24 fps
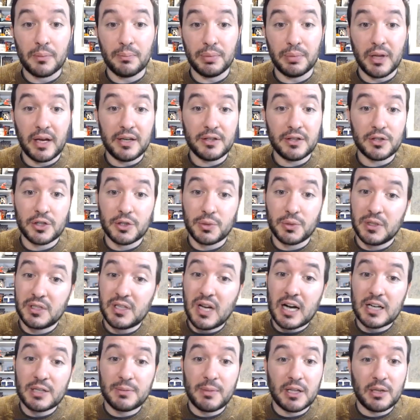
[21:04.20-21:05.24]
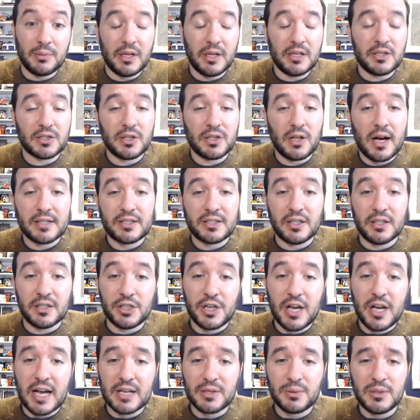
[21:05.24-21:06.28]
Blazers. We talked about the Blazers' loss to the
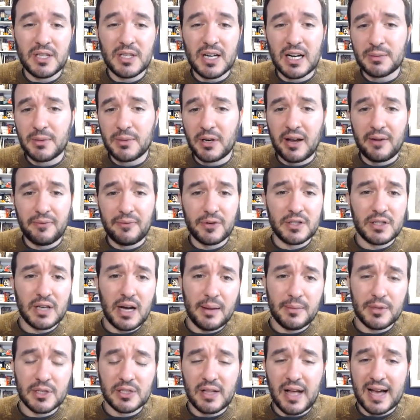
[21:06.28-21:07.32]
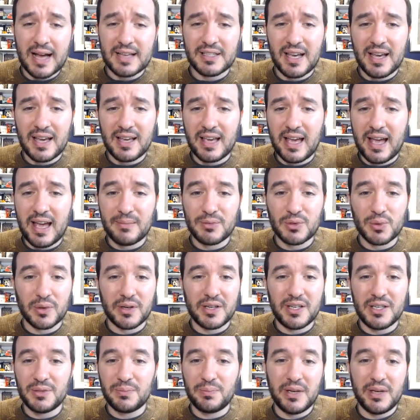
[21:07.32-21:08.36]
Jazz. We talked about Anfernee Simons' last eight games where
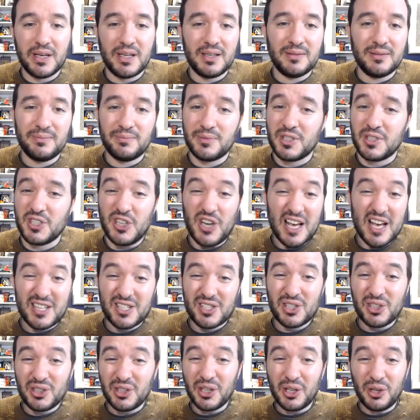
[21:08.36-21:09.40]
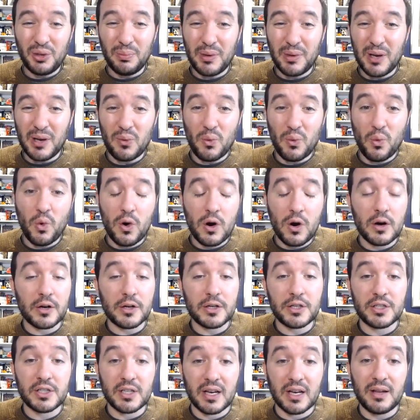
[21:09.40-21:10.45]
he's been just a little bit
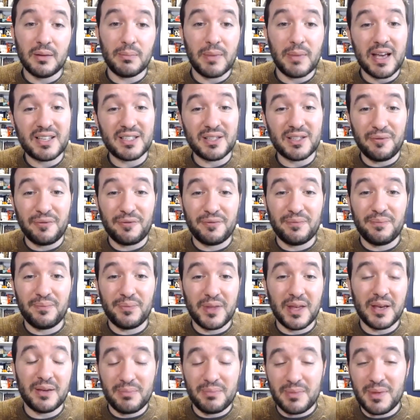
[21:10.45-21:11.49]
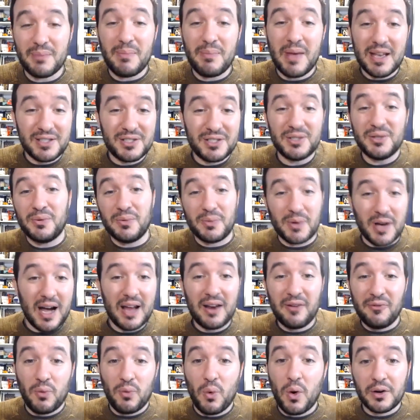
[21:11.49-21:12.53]
worse, and it makes it it, makes you kind
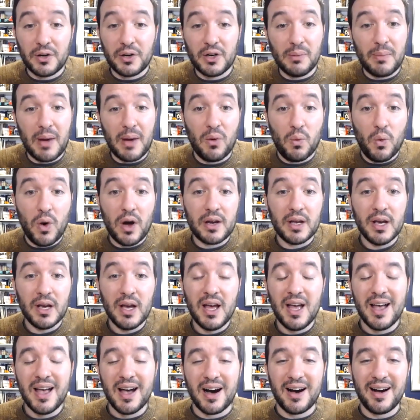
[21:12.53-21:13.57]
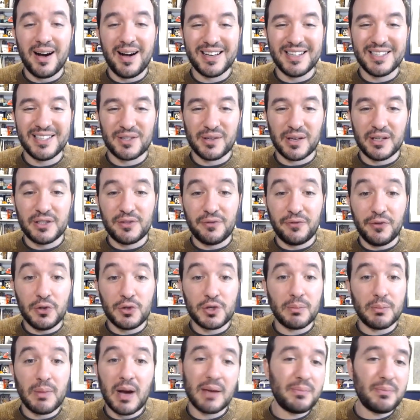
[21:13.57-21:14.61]
of wonder about what uh, his his
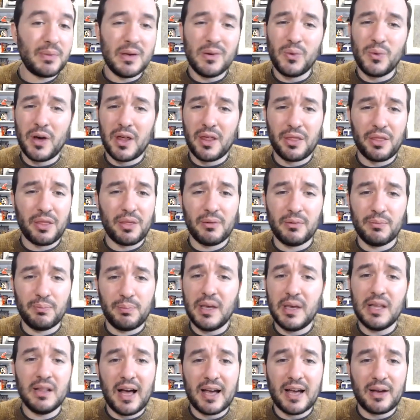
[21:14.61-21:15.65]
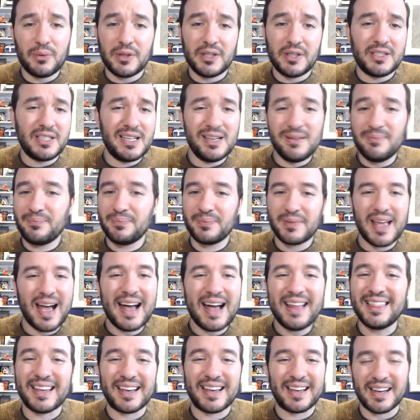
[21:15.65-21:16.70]
future might be with be like with the team. I
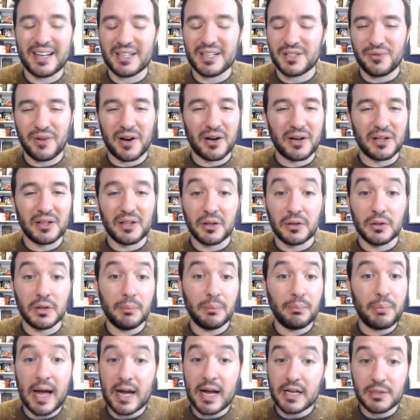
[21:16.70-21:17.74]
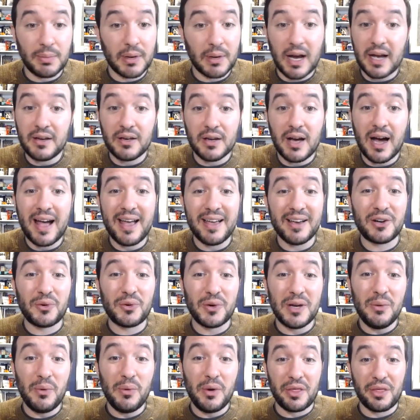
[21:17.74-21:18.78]
think it has very little impacts, but I I
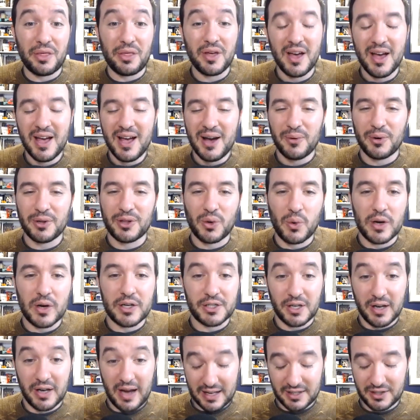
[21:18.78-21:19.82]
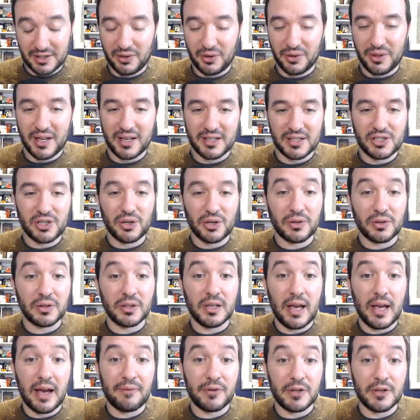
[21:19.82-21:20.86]
agree with with the question asker that certainly
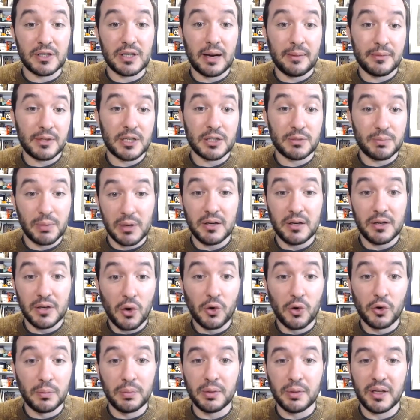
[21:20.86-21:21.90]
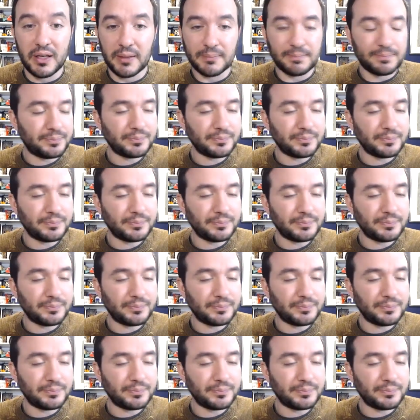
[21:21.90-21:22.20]
Anfernee Simons has been notably